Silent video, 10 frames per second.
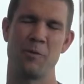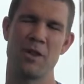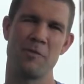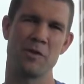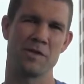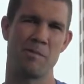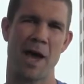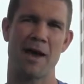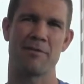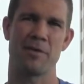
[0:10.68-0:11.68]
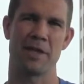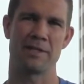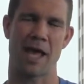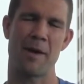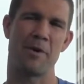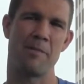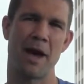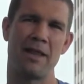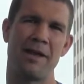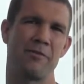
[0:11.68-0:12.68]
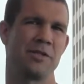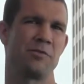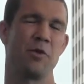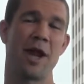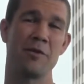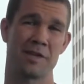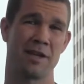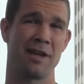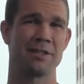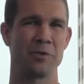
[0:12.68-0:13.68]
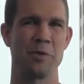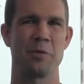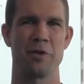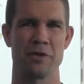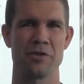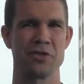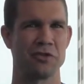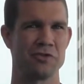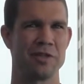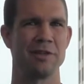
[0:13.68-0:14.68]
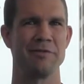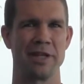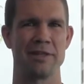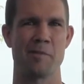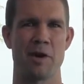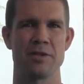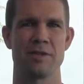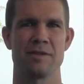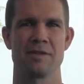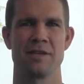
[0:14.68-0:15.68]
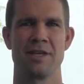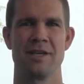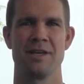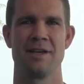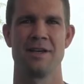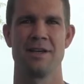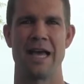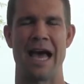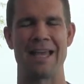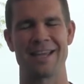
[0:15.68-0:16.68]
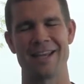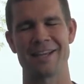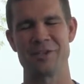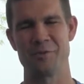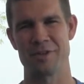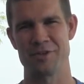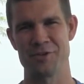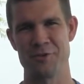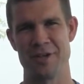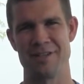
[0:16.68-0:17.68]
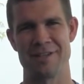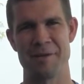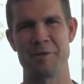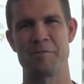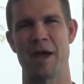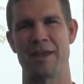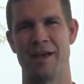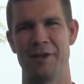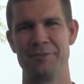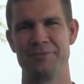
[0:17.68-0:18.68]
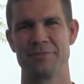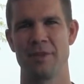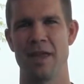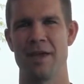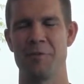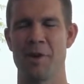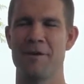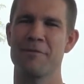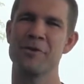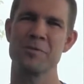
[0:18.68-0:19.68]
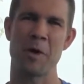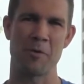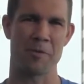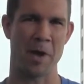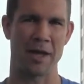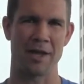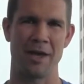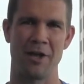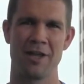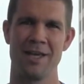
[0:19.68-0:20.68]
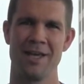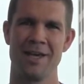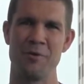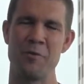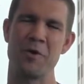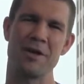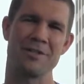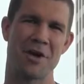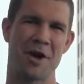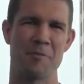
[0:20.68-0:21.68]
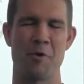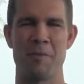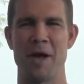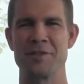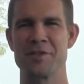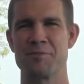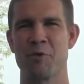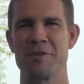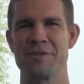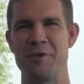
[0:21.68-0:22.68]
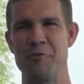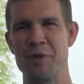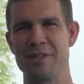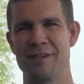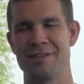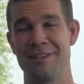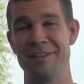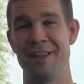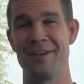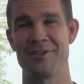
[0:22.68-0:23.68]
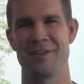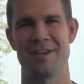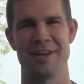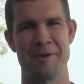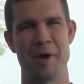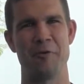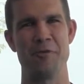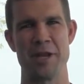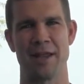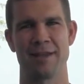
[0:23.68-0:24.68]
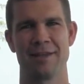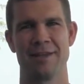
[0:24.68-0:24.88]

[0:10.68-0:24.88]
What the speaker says: And one of the most impactful things that happened in my life was when I was connected with one of those children living at the margins. I connected with a student, his name is Mykel. And when I first met with Mykel, we wanted to talk more about sports and recess and lunch than he did about reading.